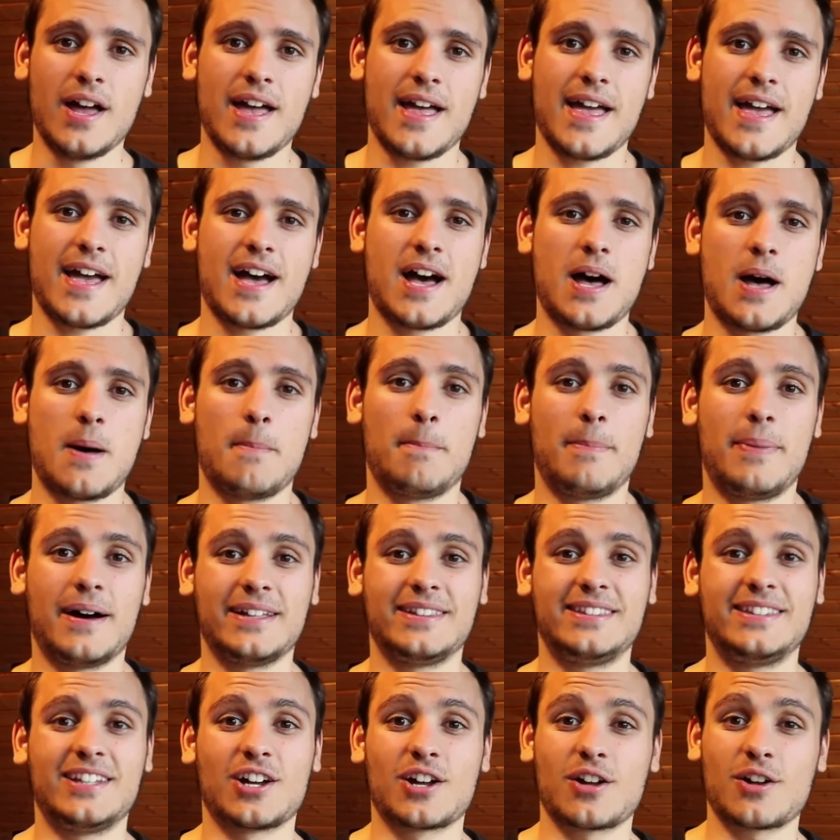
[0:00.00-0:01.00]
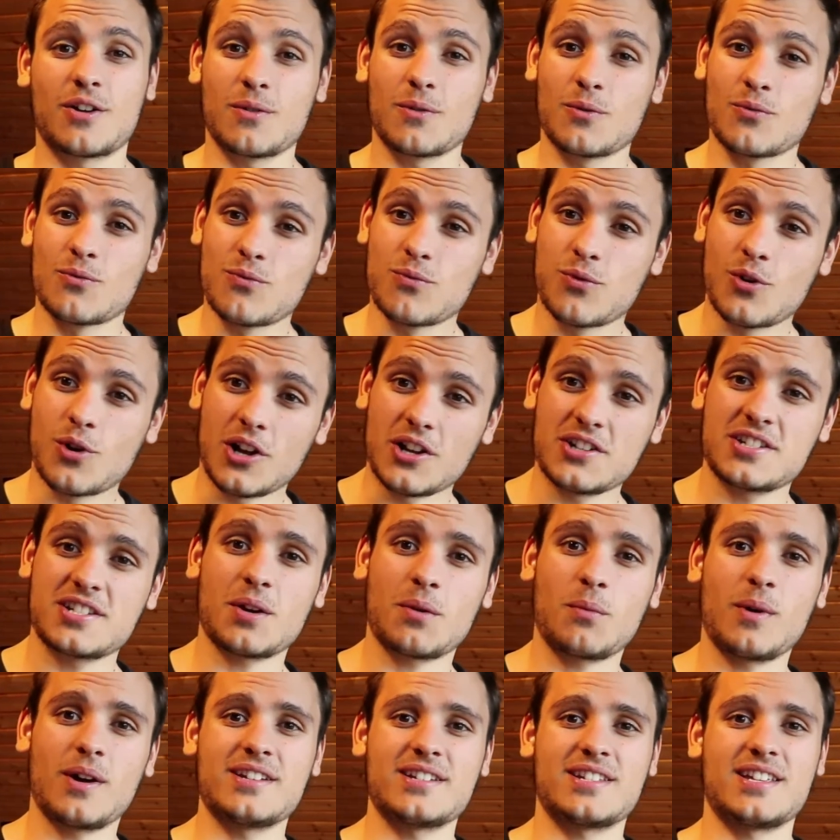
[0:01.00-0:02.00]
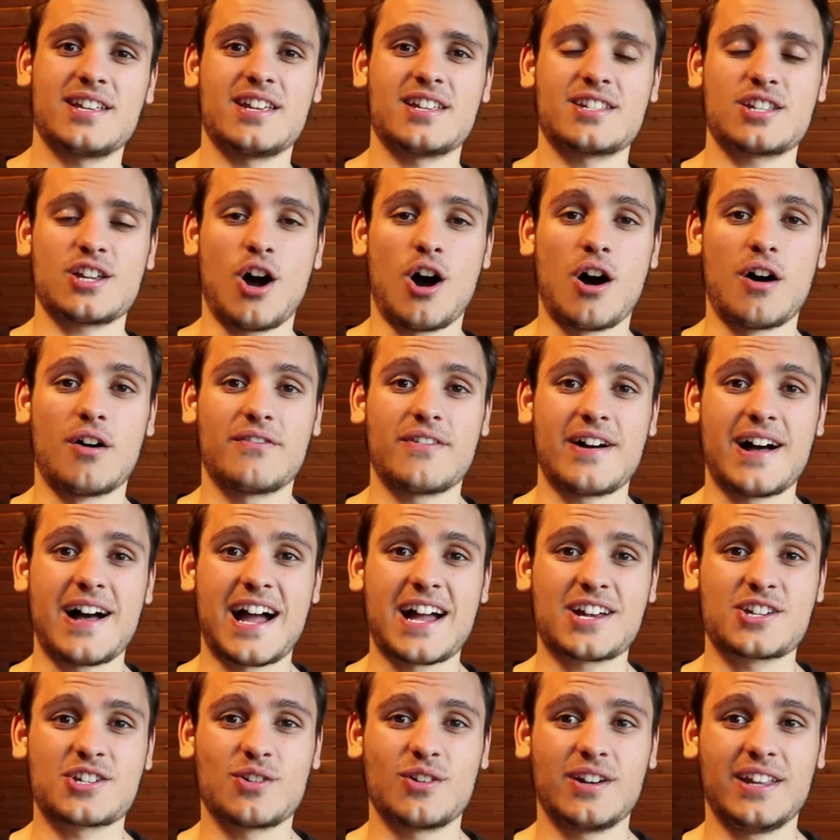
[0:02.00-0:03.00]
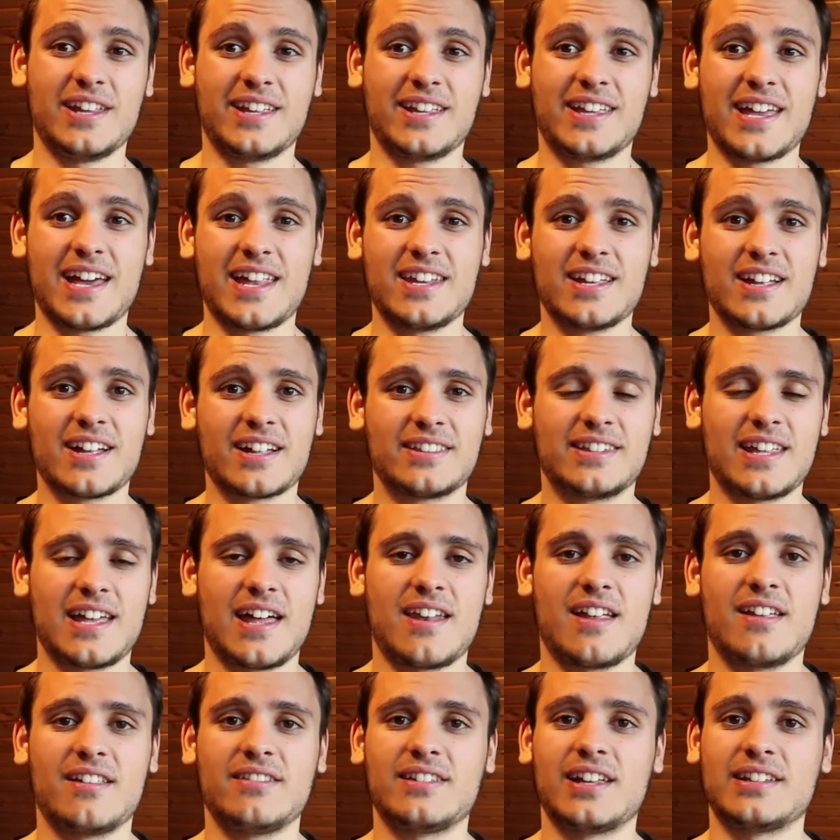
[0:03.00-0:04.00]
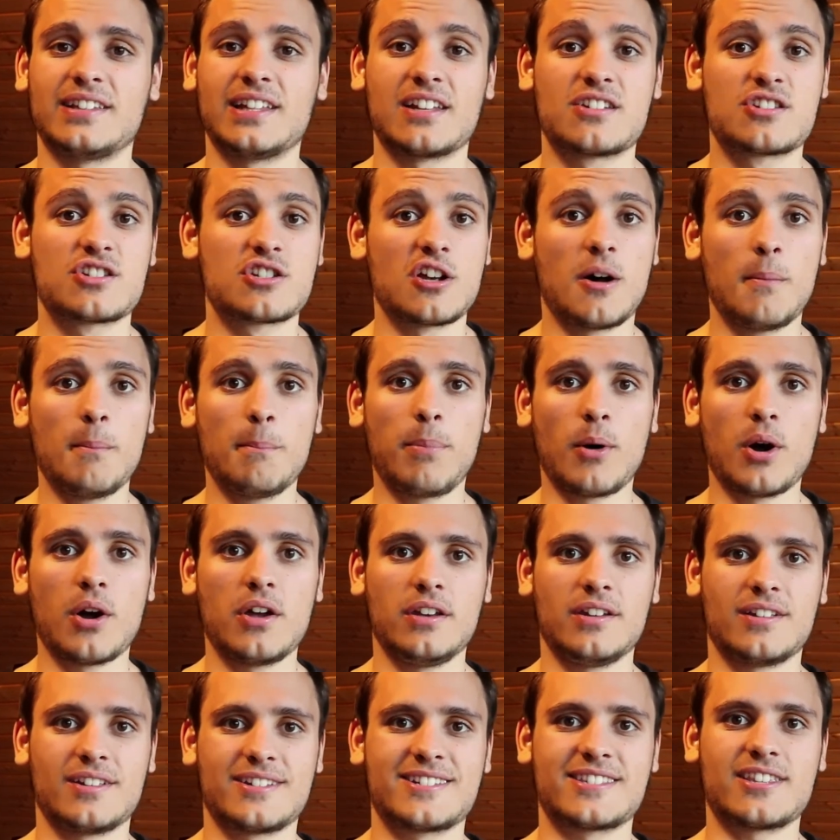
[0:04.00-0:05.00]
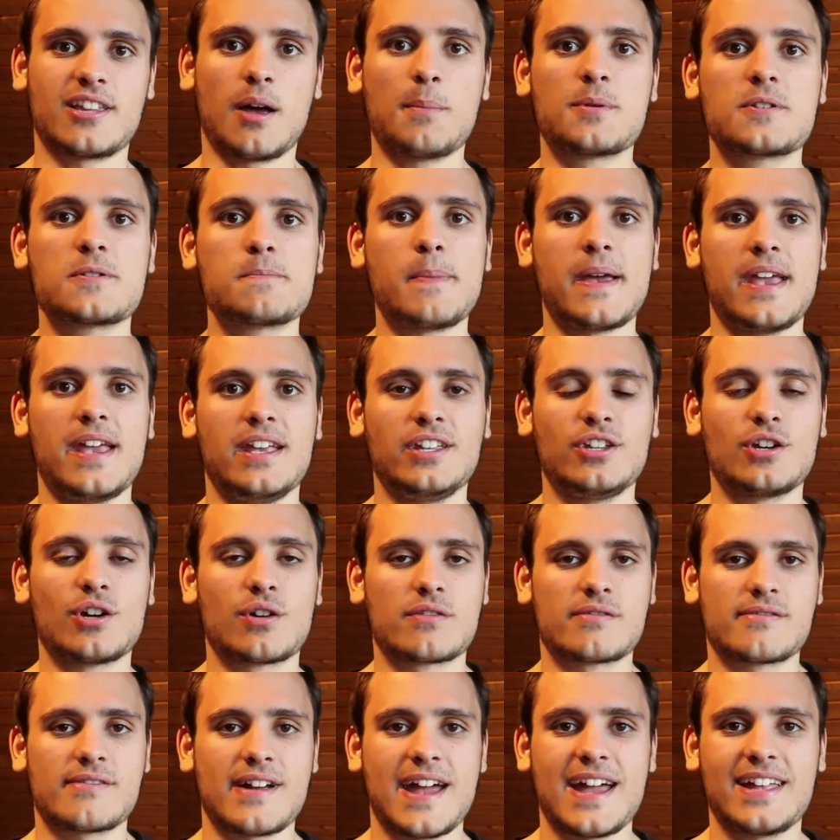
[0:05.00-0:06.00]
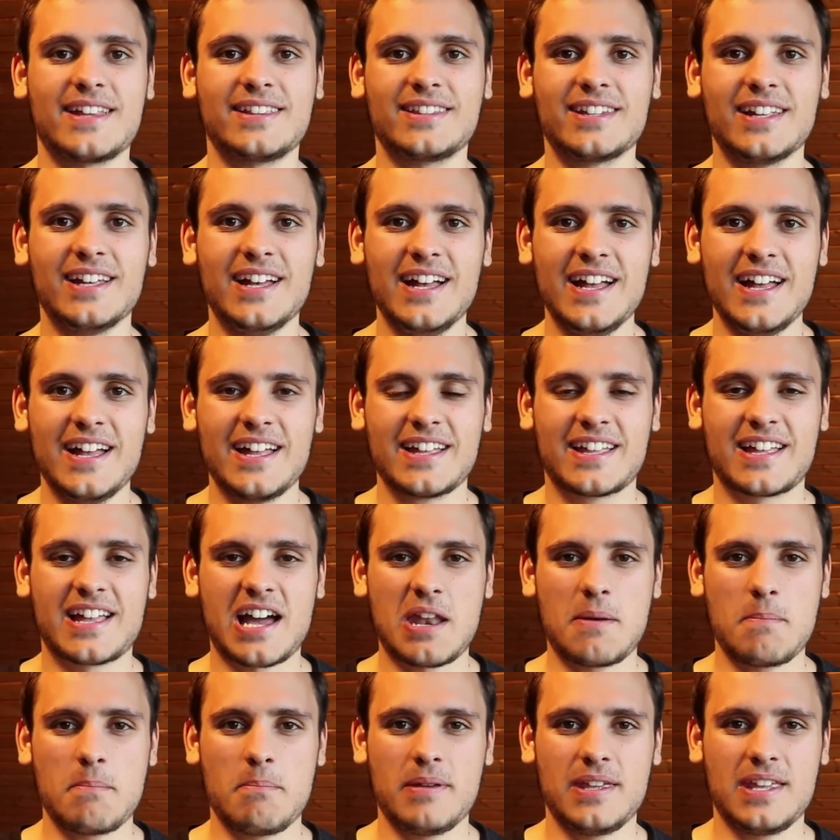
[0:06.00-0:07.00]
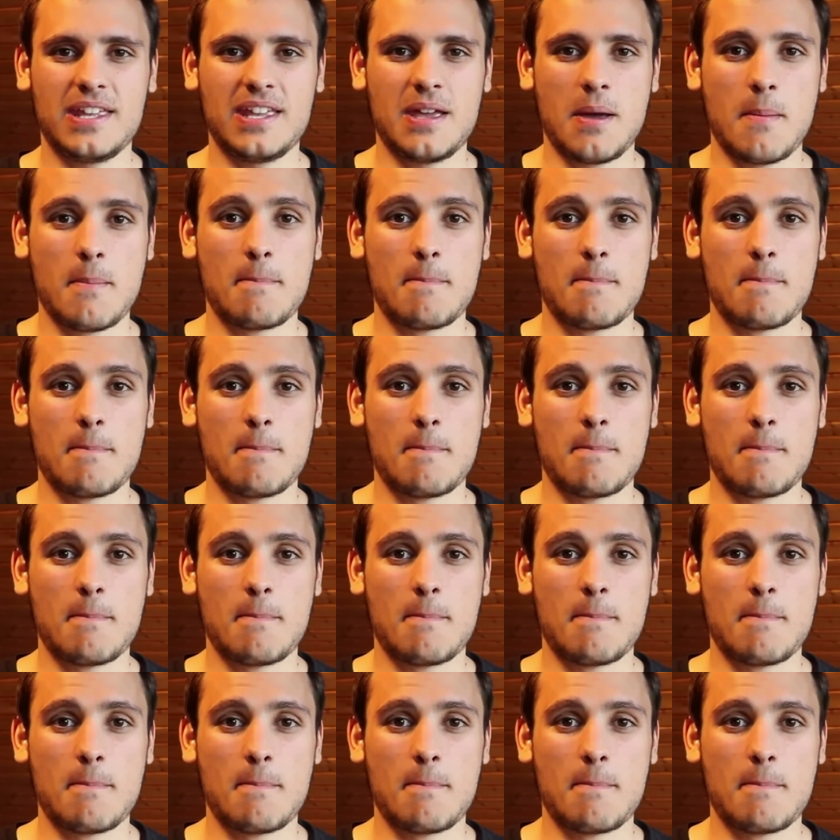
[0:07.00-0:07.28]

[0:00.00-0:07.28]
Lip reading: but the consequences of actually getting a tenant that at some point stops paying your rent can be